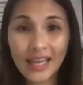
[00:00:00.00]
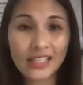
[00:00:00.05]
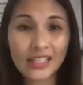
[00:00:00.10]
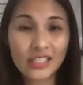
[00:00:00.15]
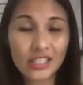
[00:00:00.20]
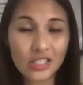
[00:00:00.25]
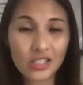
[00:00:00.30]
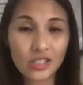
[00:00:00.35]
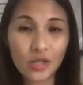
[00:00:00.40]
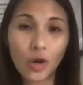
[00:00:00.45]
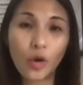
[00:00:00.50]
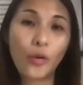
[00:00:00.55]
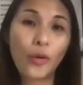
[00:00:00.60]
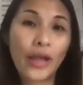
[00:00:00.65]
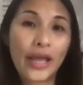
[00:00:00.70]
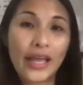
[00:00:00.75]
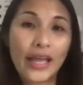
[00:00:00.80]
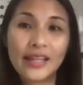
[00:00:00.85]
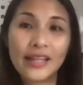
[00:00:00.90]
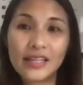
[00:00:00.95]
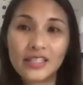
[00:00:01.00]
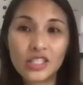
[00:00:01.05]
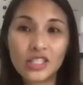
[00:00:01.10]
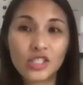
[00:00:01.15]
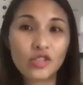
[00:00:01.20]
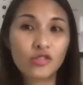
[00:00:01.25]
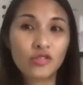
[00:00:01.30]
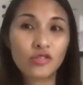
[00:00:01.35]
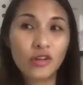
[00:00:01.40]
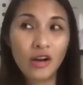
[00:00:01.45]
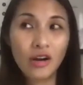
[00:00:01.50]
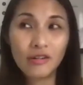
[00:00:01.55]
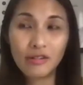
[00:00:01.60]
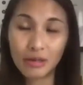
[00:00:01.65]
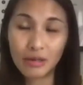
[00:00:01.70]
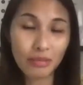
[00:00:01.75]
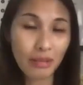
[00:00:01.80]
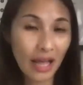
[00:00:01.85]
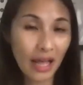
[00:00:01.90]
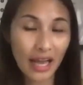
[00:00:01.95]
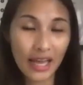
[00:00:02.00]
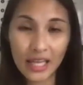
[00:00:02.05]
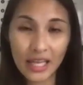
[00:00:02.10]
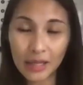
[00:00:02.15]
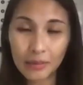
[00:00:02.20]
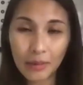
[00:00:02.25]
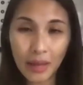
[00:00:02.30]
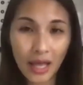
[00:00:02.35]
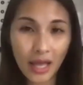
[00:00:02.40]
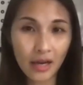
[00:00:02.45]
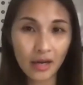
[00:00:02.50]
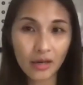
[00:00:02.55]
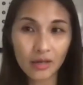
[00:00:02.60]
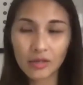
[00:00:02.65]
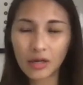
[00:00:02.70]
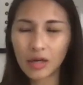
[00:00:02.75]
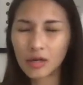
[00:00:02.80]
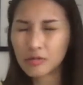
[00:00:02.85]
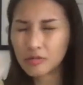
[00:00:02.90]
and just go in and just reply email,